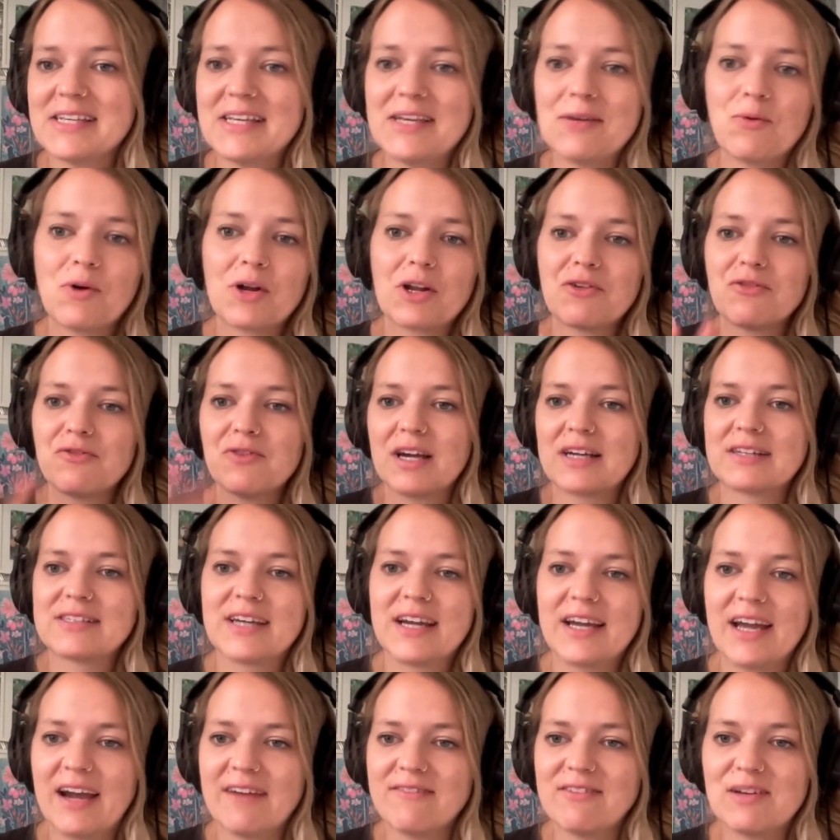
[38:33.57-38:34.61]
what effect I
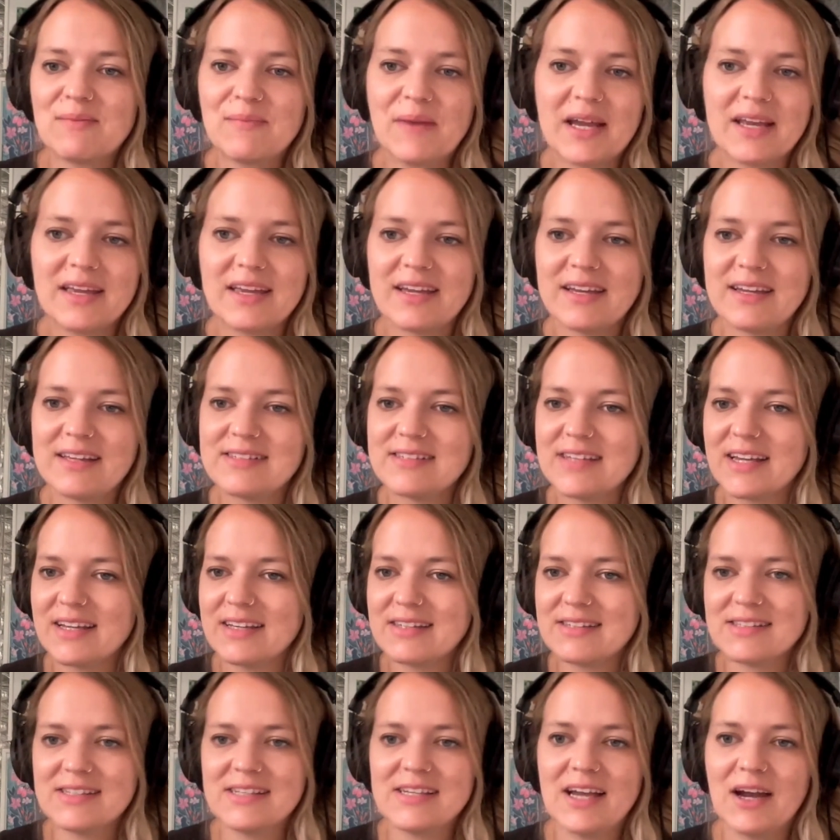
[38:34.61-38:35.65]
have on my kids. I
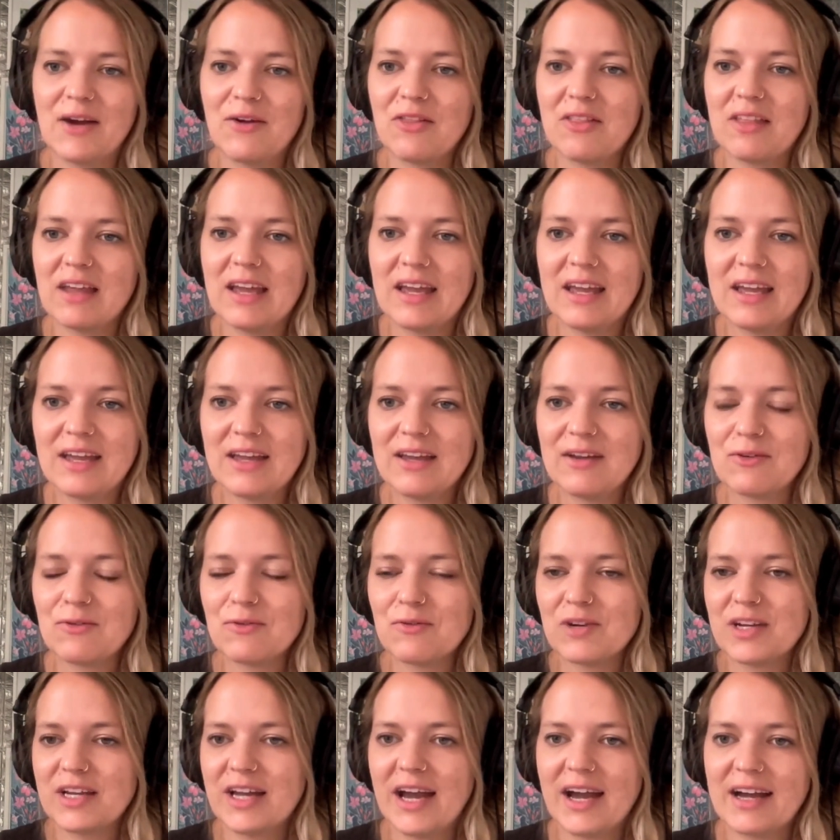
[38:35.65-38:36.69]
can see how they
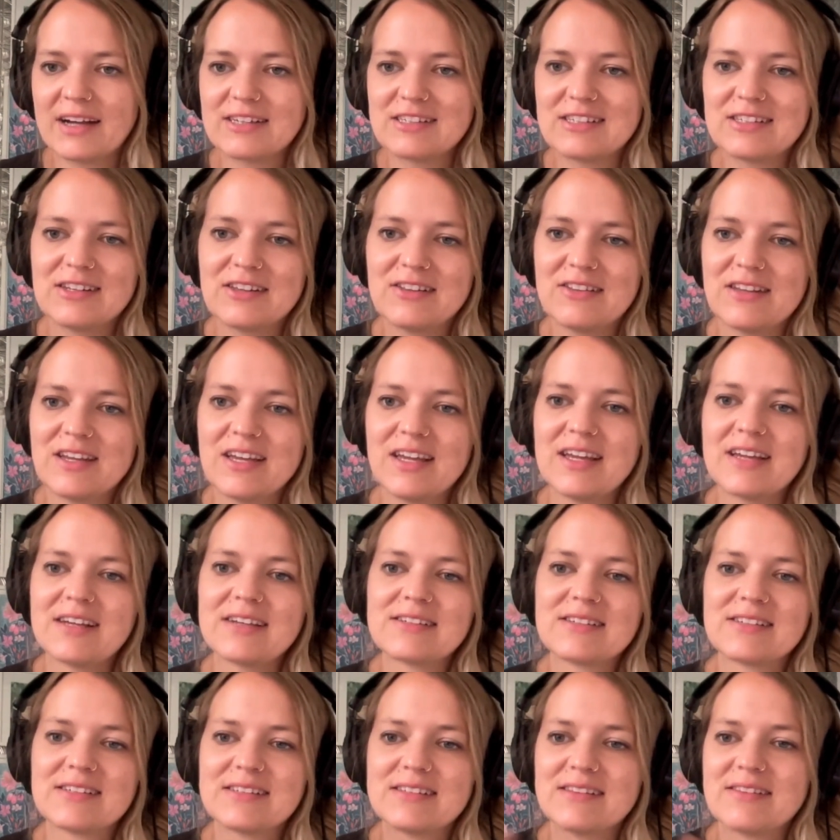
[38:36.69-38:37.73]
react to
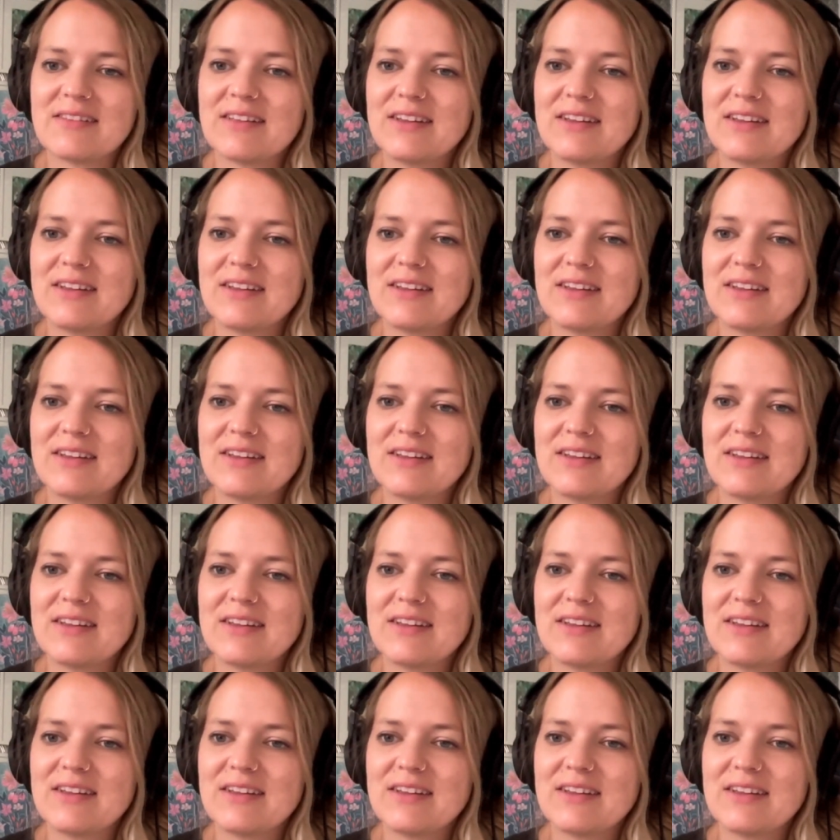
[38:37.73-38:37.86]
things.